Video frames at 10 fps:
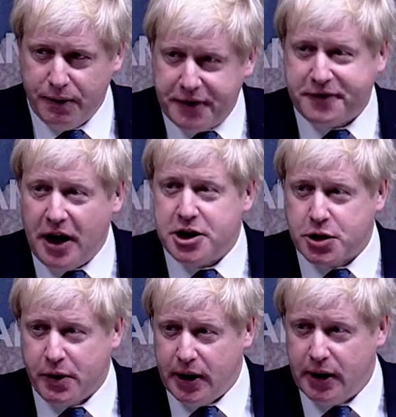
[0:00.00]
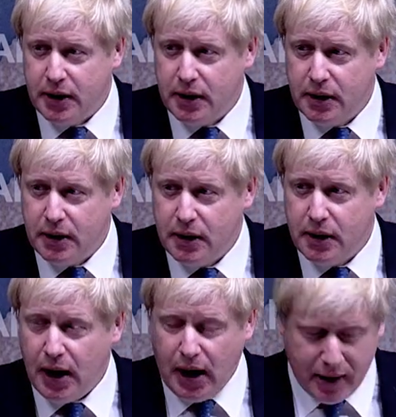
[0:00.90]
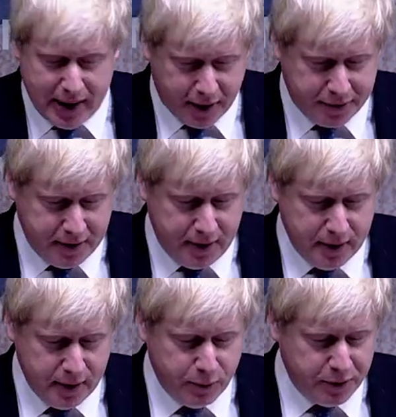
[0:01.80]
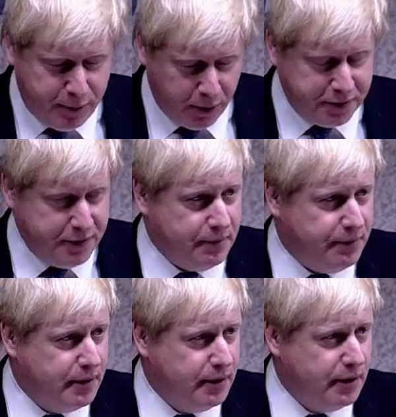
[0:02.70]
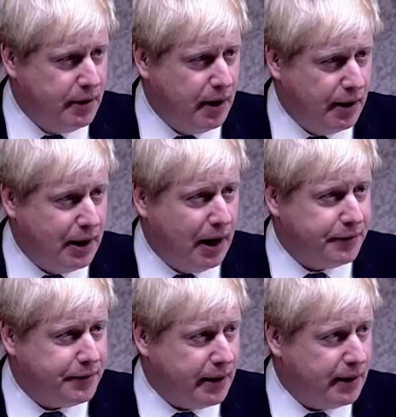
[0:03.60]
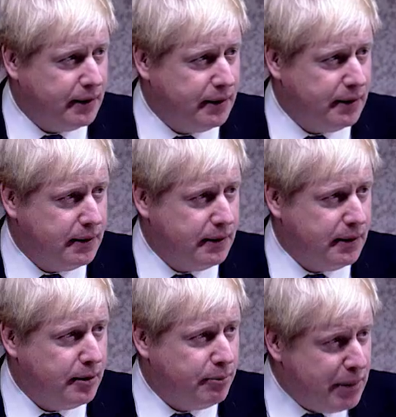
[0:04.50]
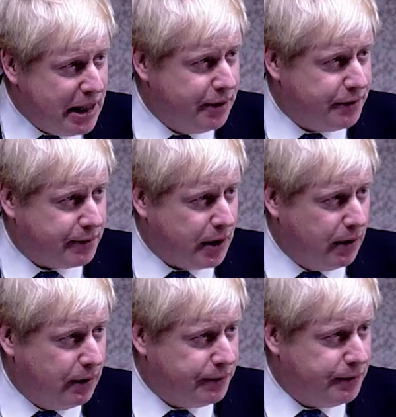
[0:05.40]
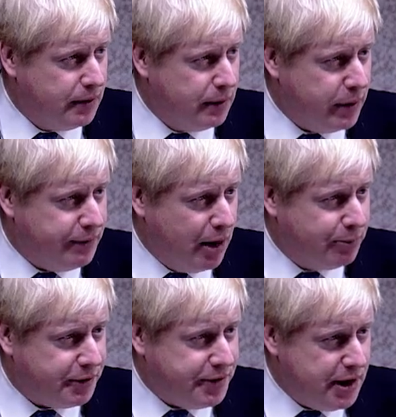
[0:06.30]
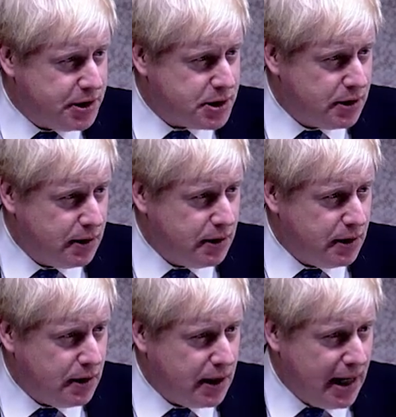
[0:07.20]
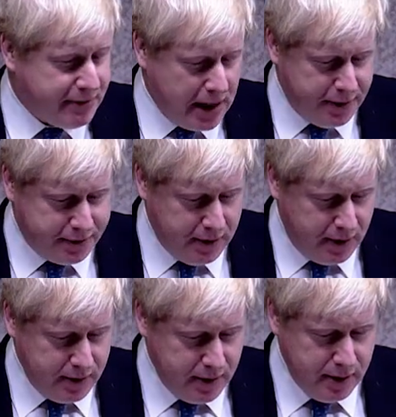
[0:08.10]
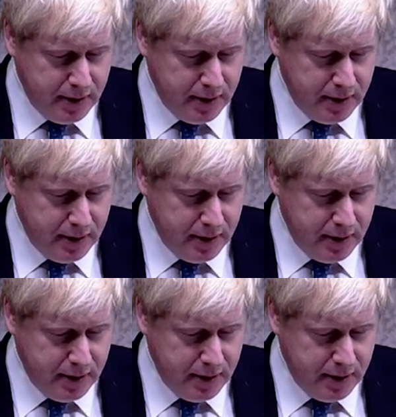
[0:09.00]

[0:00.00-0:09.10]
this century, our legacy was positive and lasting. Millions of girls we've helped to teach in Afghanistan,